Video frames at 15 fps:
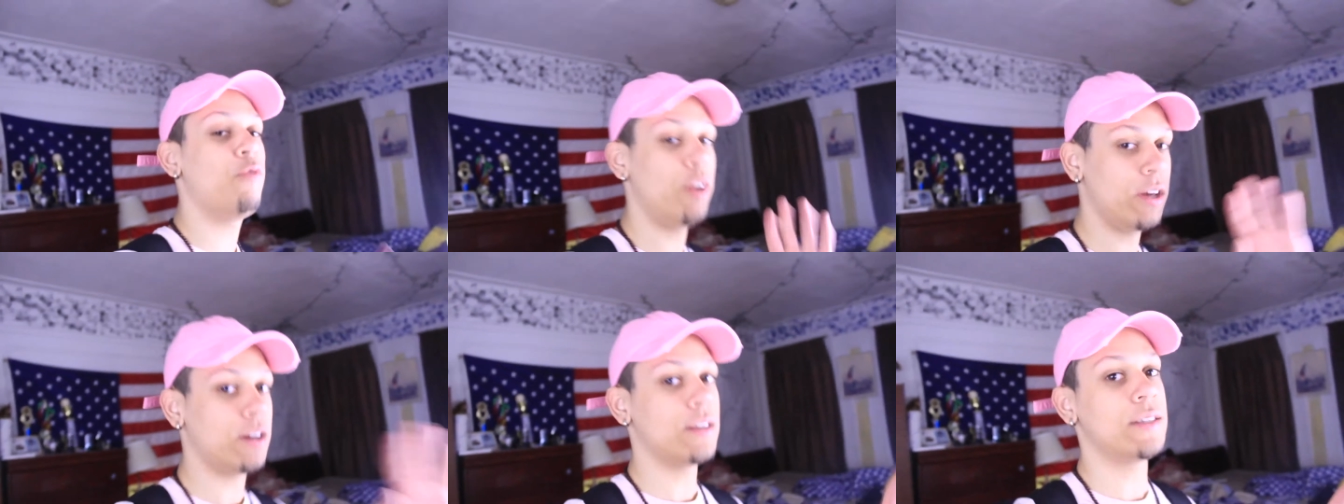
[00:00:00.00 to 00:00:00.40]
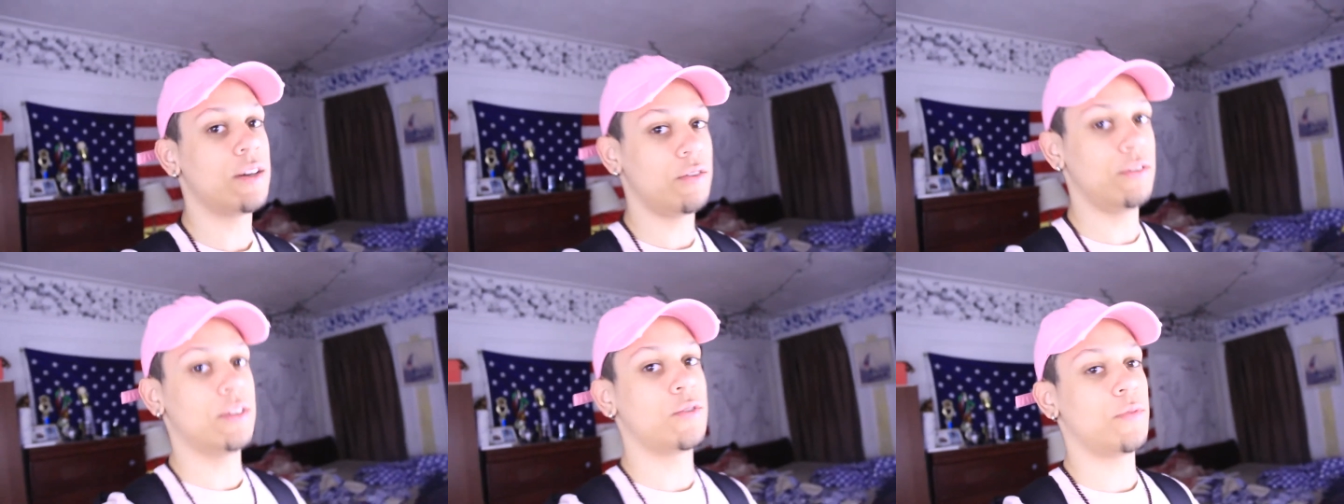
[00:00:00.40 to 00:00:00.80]
really gonna
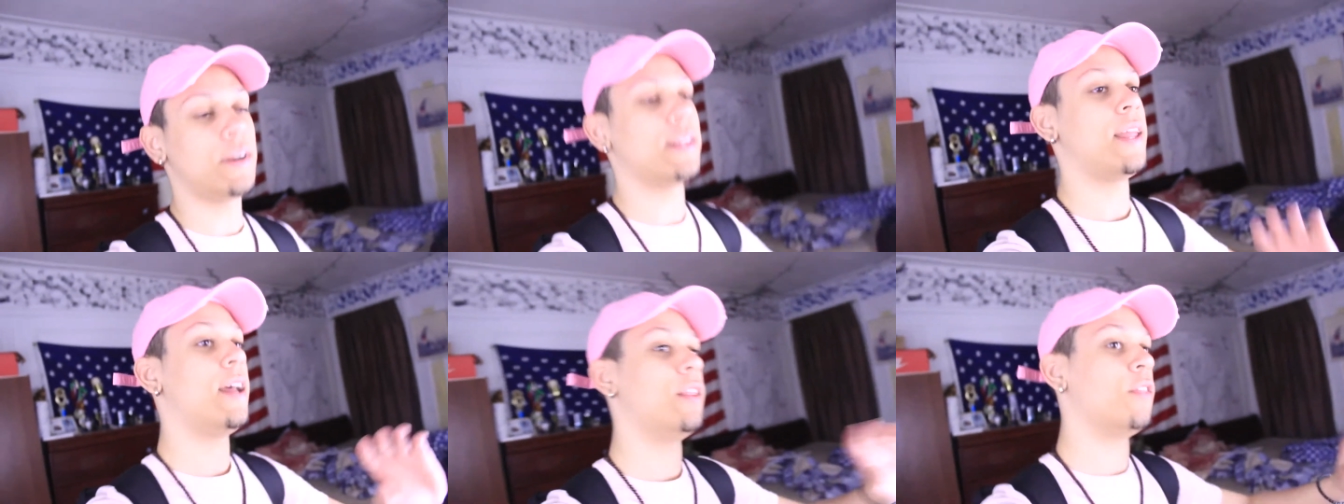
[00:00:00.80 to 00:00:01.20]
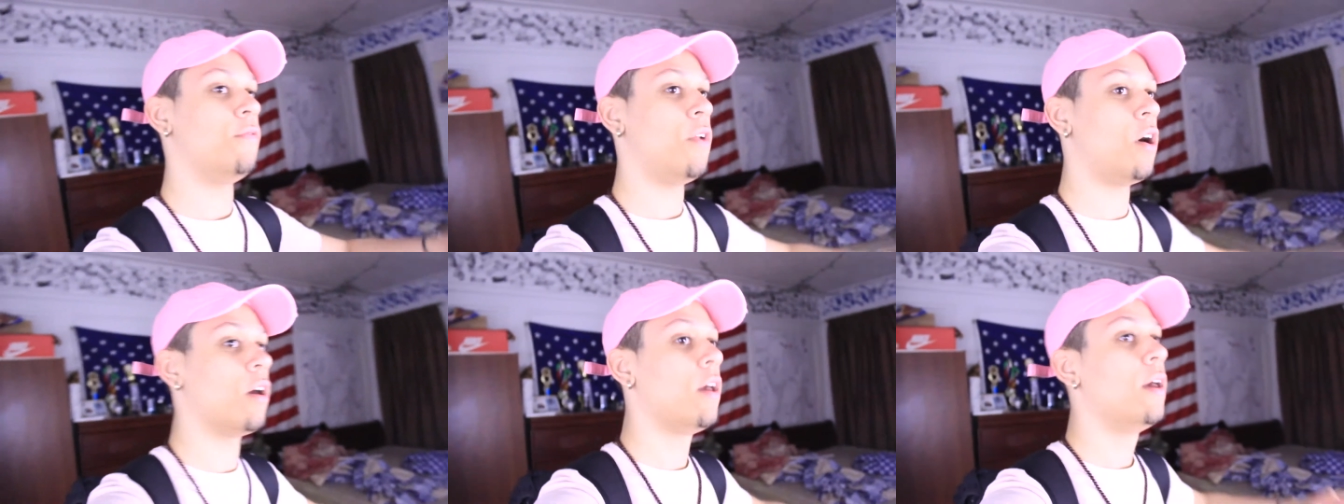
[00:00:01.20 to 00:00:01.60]
tell you this one at the end of the
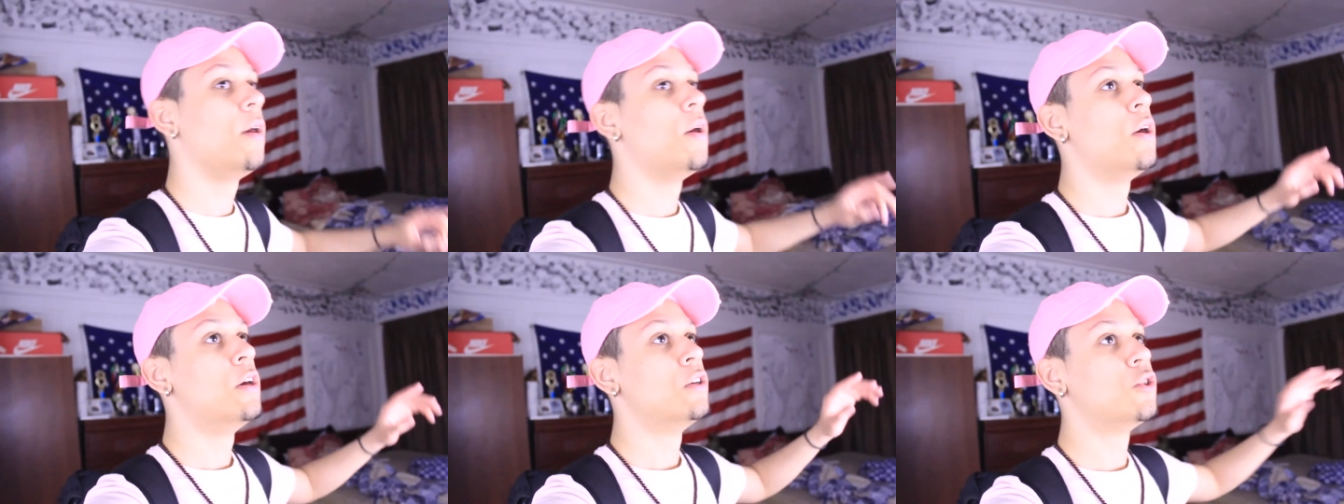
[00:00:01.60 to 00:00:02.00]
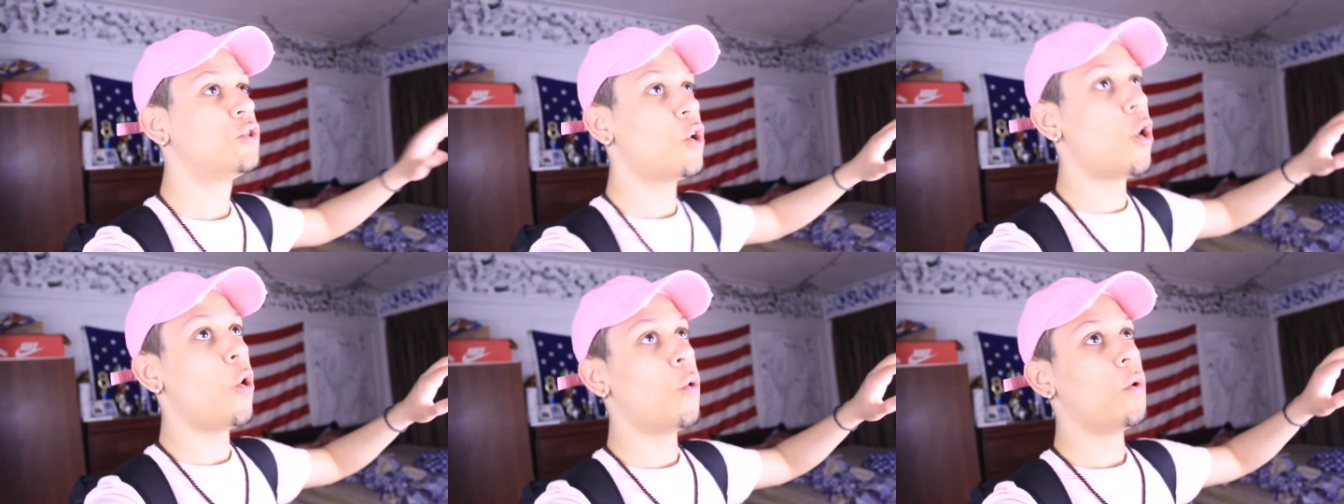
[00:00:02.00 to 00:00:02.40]
vlog.
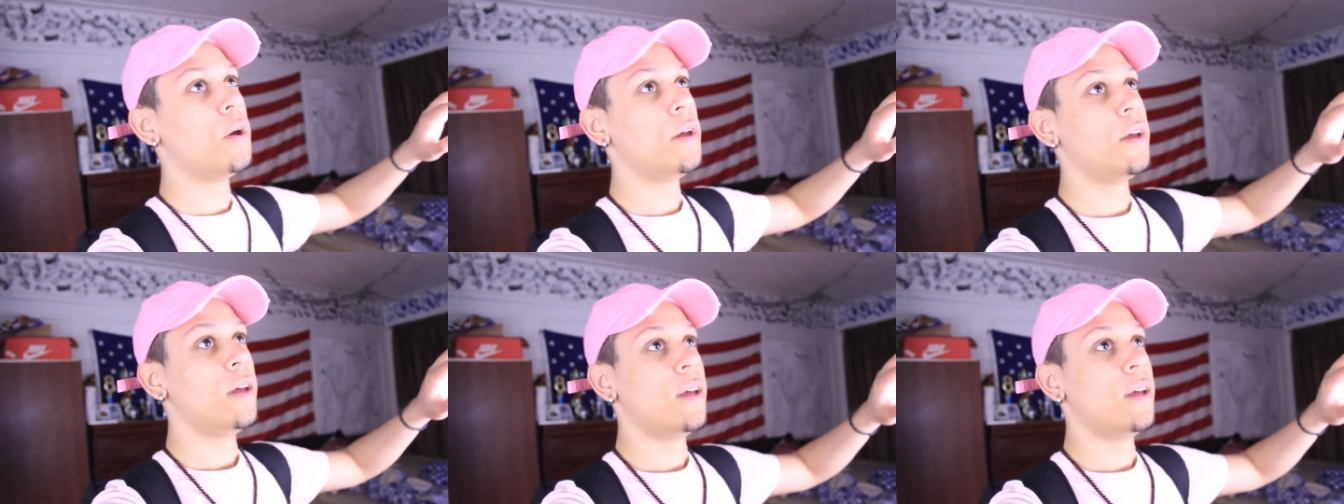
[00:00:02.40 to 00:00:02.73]
So,